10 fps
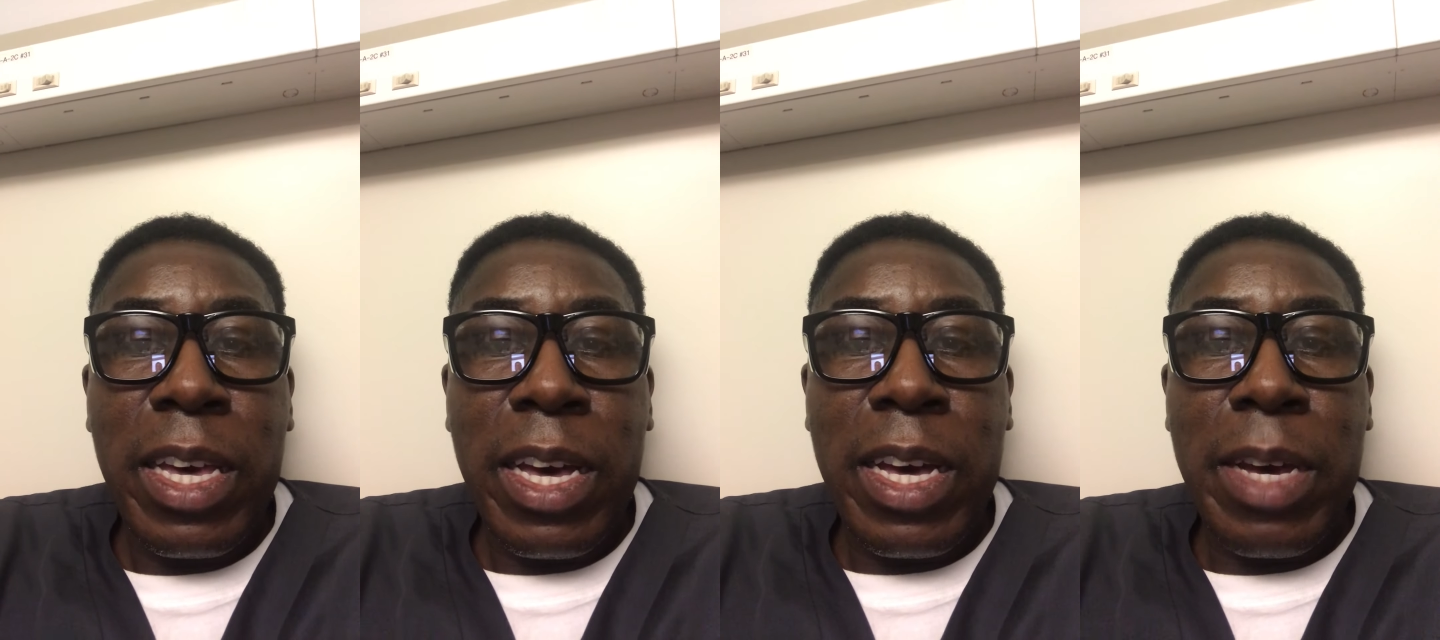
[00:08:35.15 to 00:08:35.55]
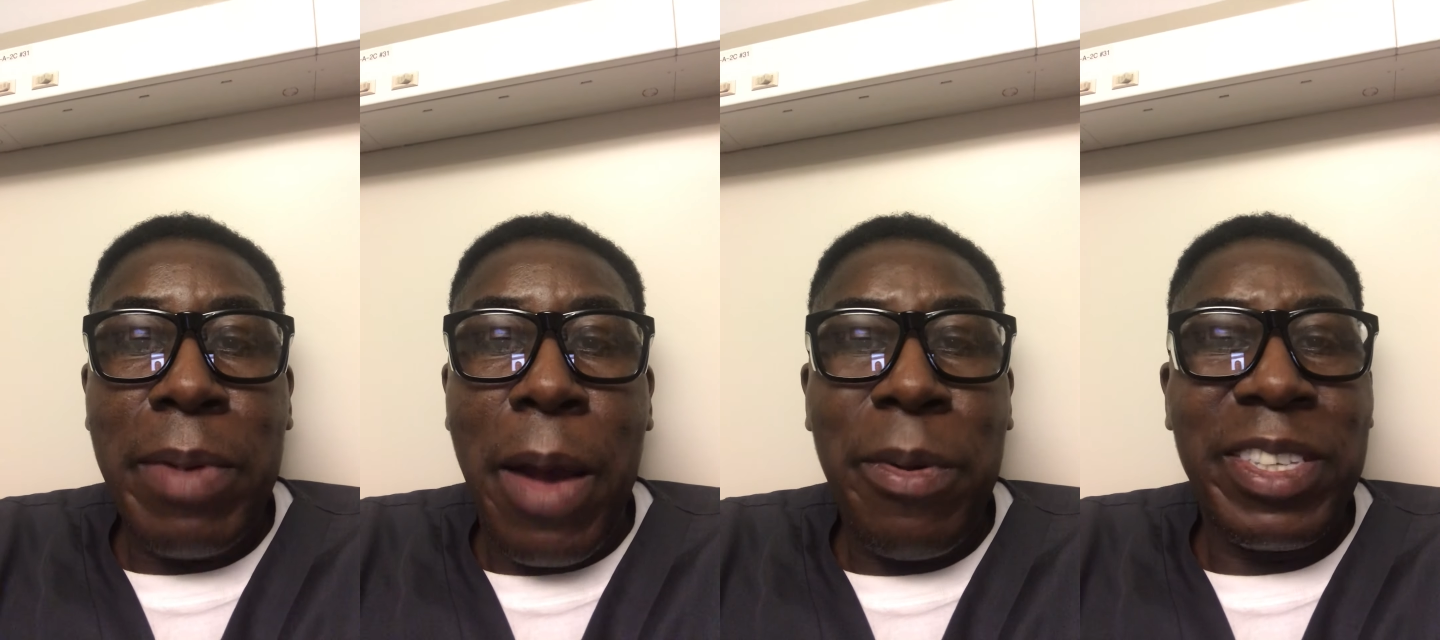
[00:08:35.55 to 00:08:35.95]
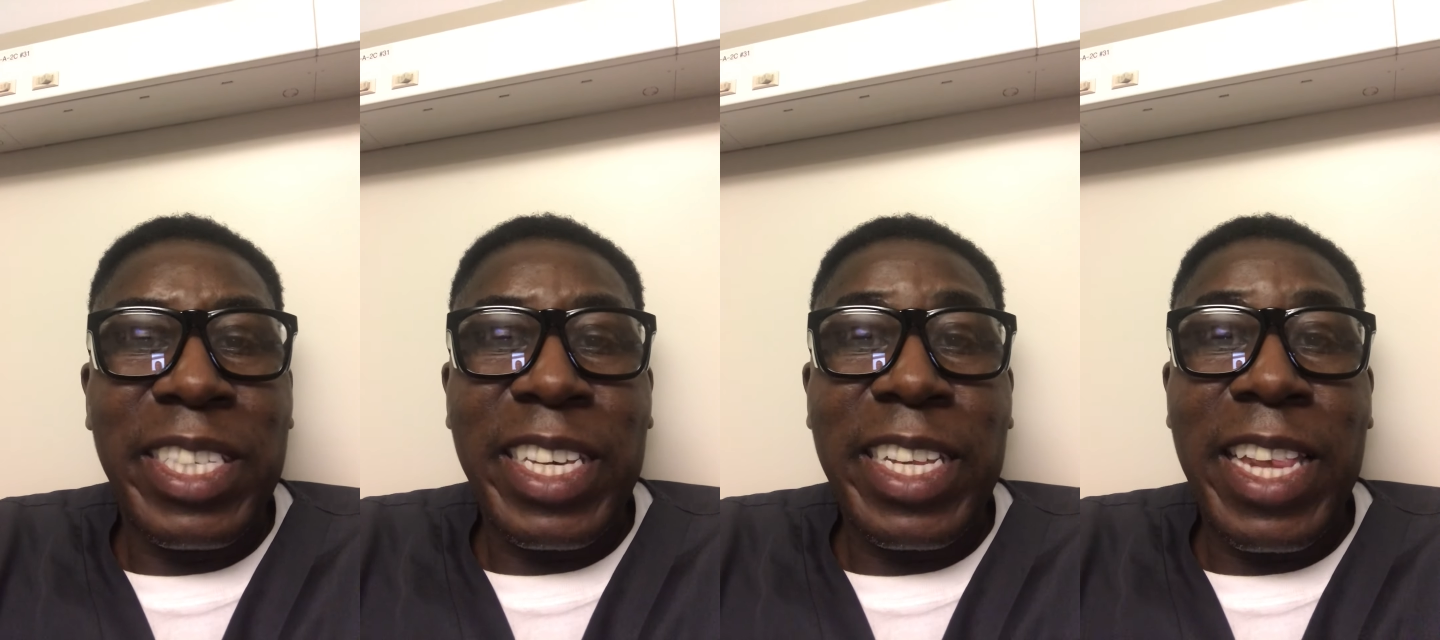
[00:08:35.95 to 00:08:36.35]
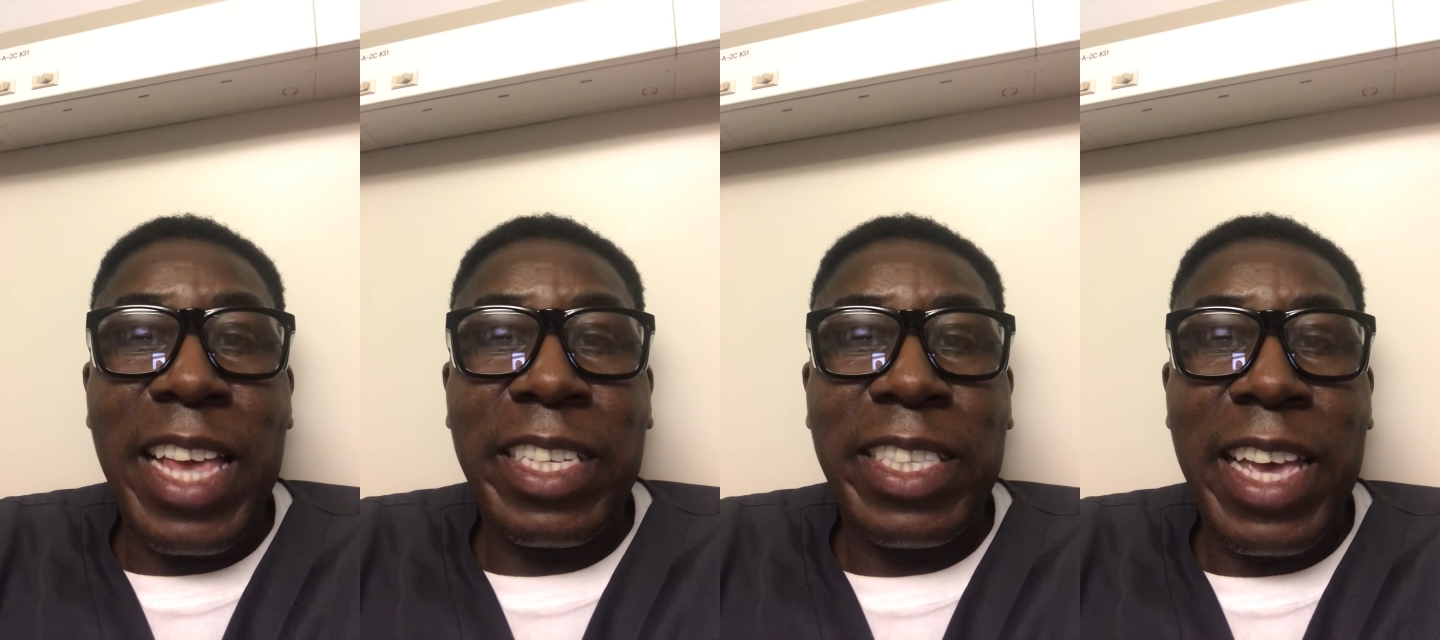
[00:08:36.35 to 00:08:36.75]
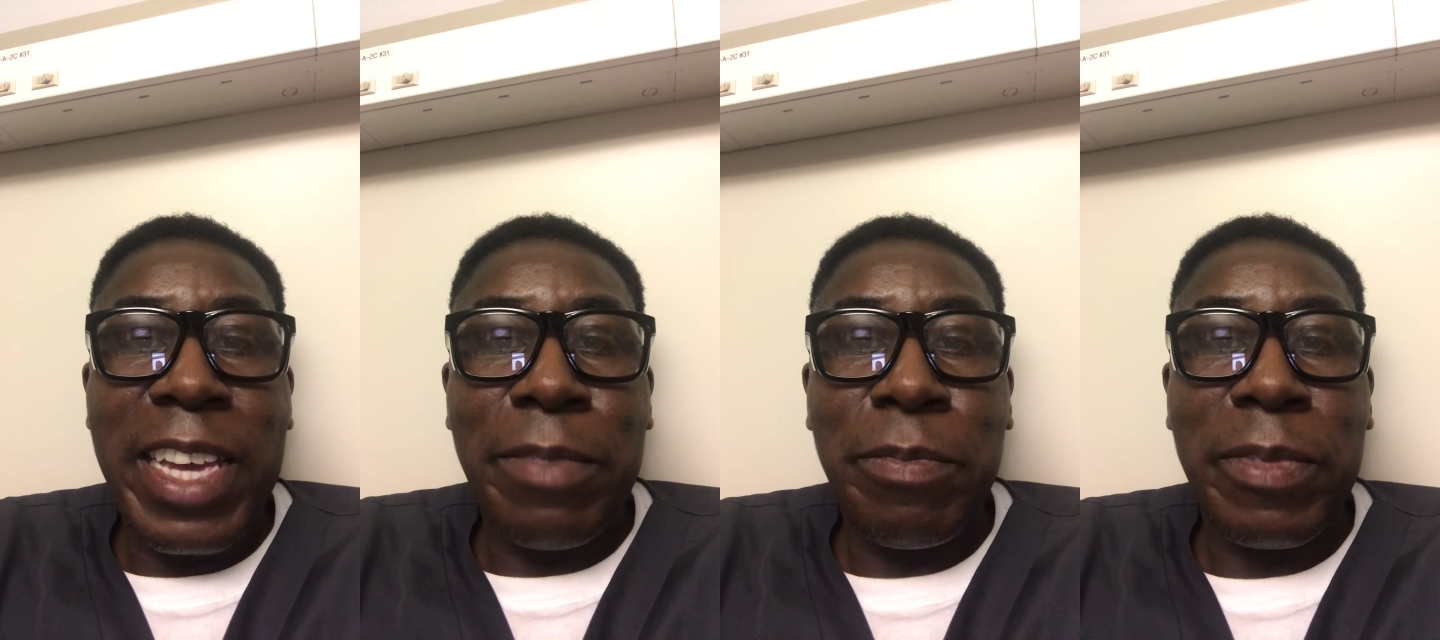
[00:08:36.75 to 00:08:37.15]
Um, I was thinking last
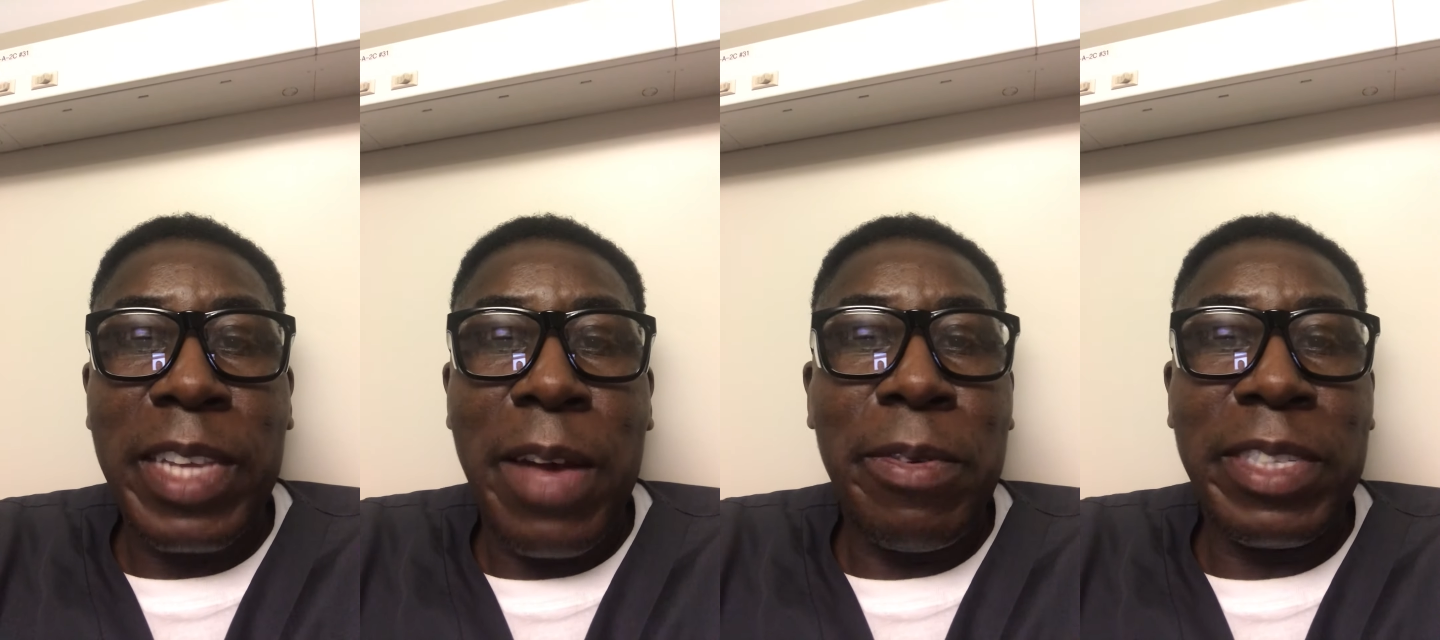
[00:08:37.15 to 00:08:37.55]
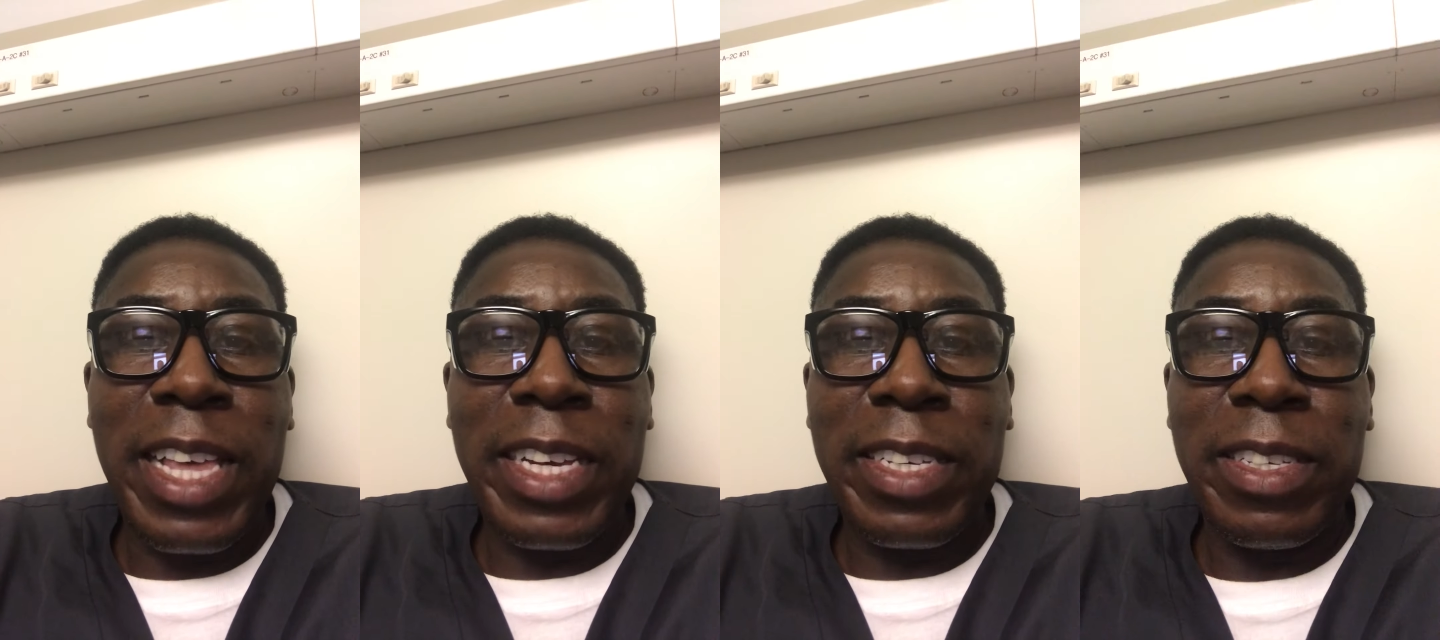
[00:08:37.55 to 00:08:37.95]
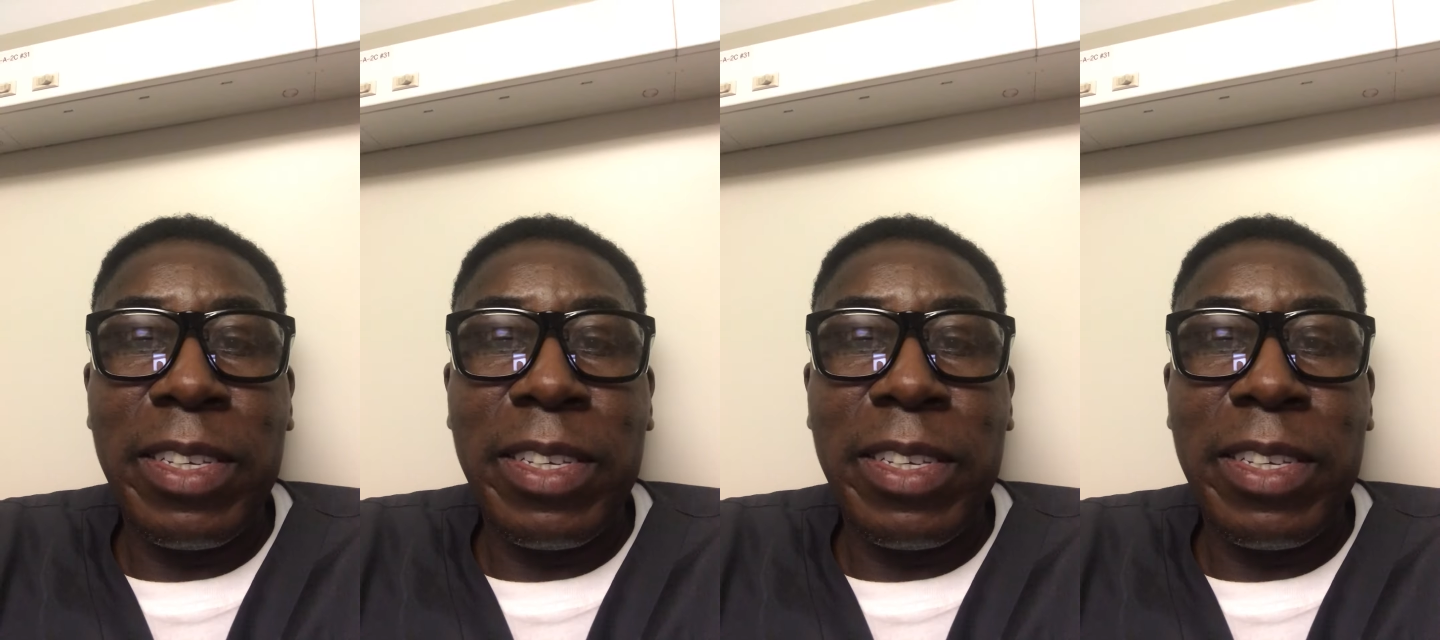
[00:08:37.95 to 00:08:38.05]
night, I was like,